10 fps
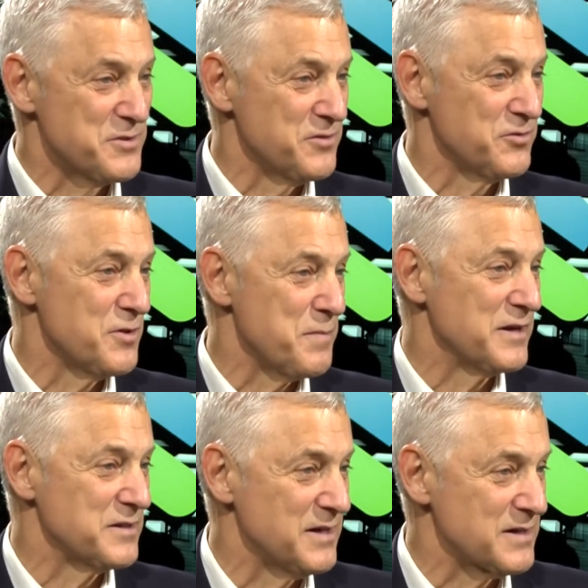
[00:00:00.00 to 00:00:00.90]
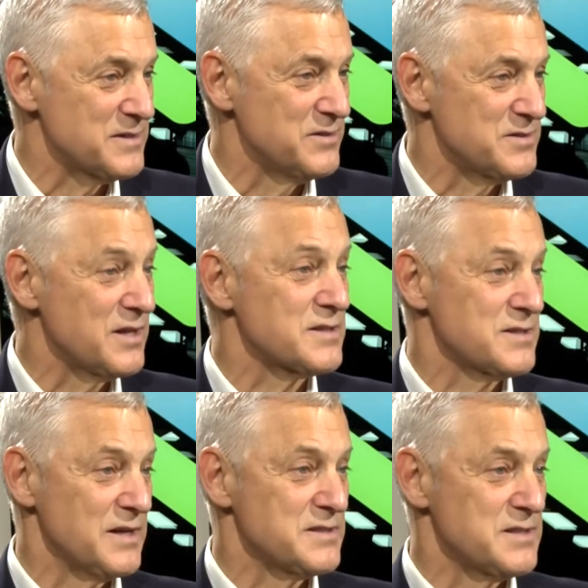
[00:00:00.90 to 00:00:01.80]
so the Bond Connect and Stock
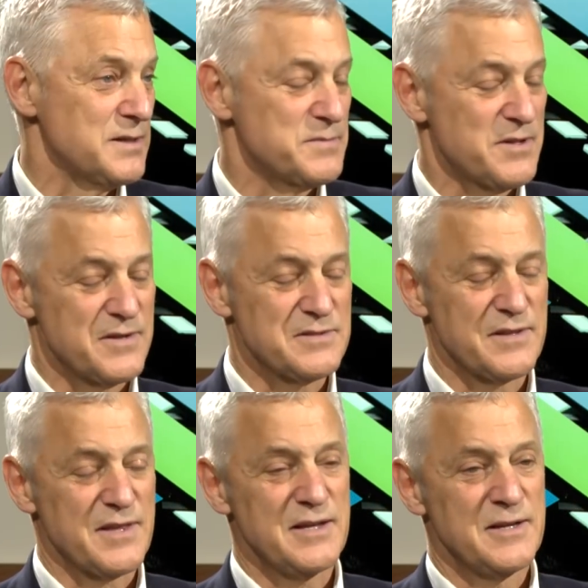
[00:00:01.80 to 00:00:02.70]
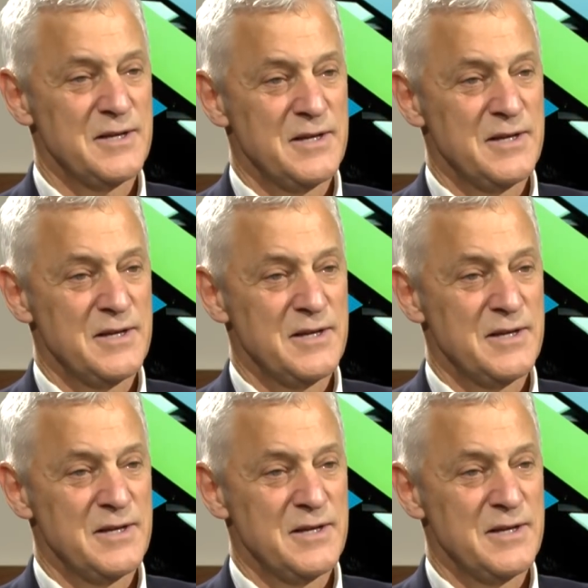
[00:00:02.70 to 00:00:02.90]
Connect schemes, things like that.